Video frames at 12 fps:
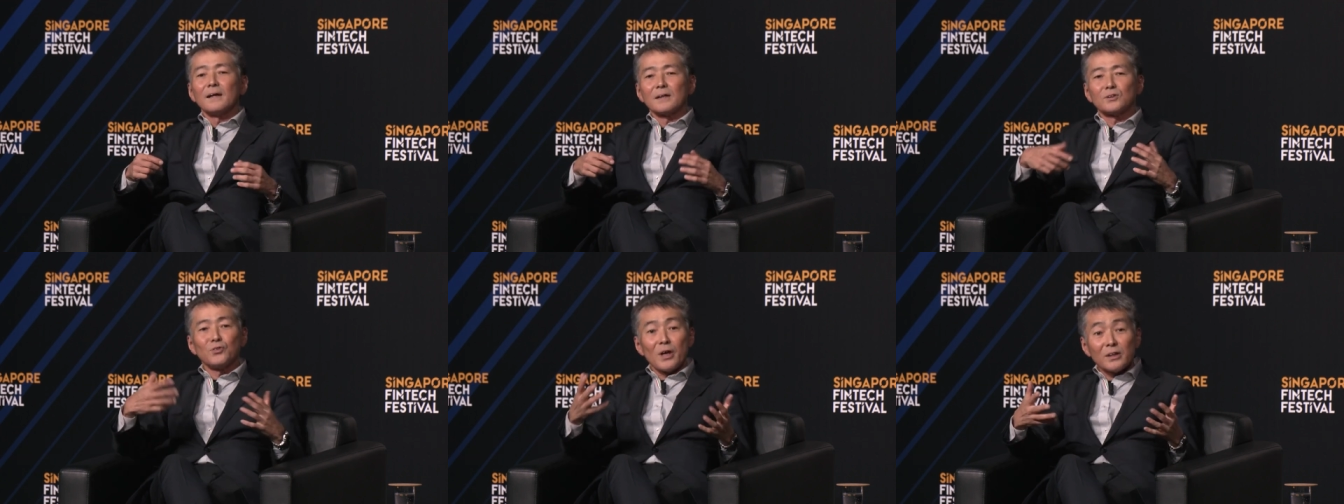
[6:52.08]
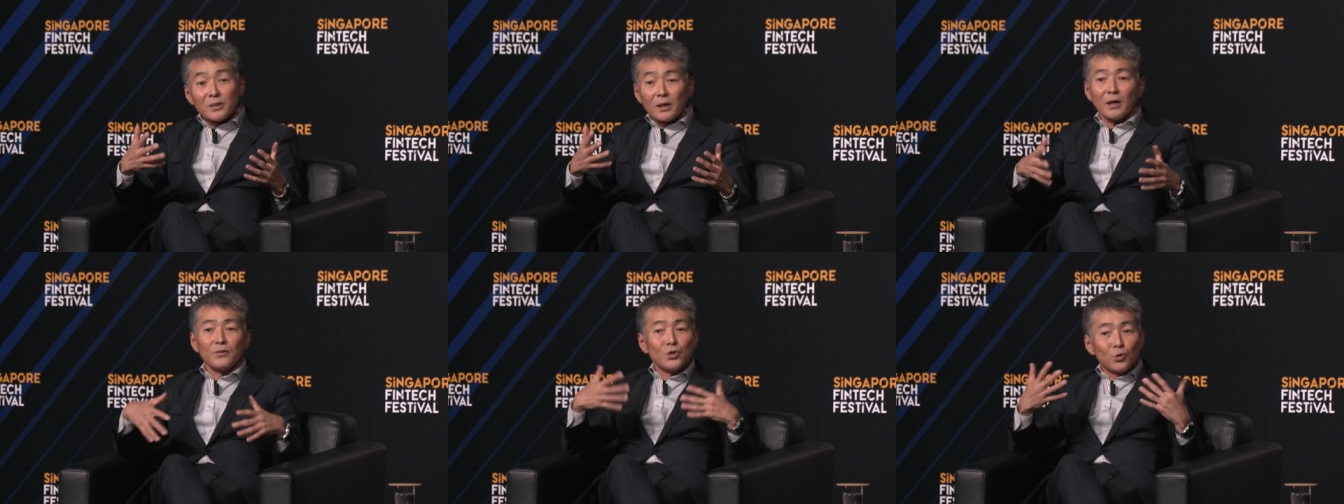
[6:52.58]
creating
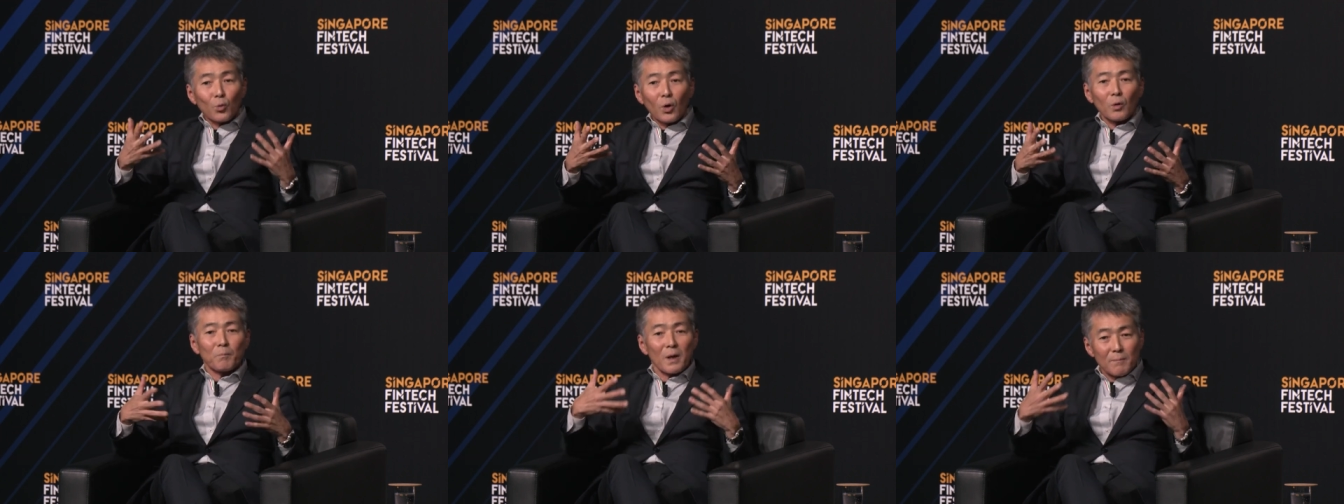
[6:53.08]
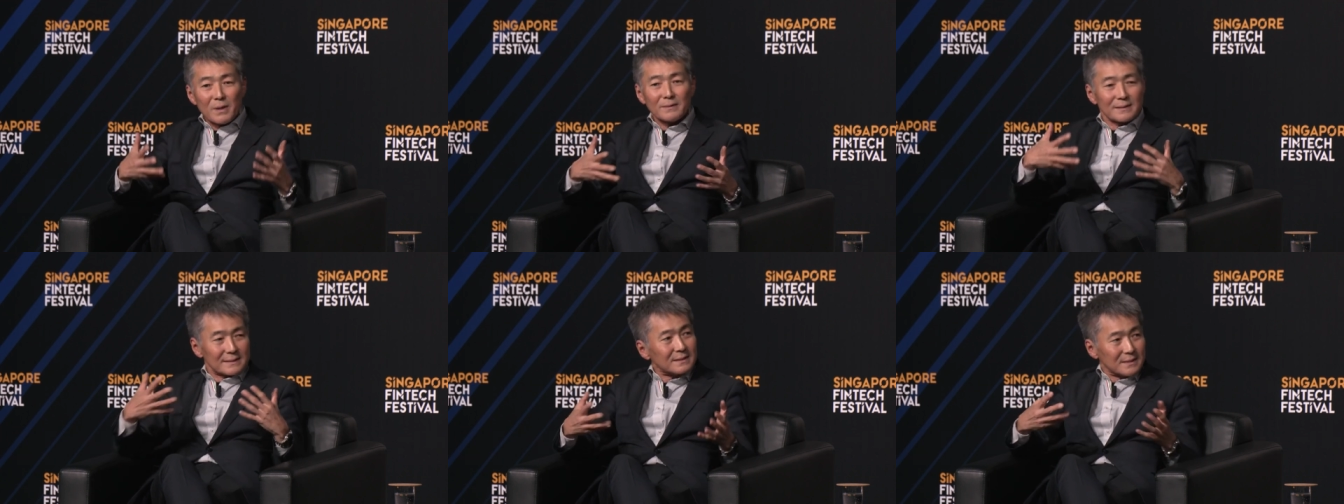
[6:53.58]
a newer payment
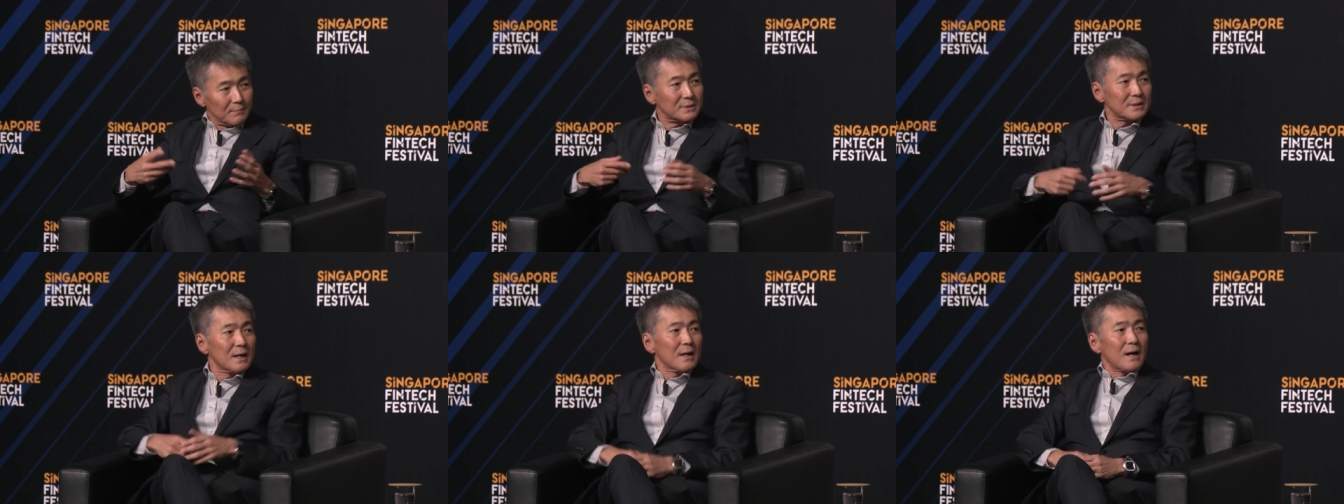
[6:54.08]
systems,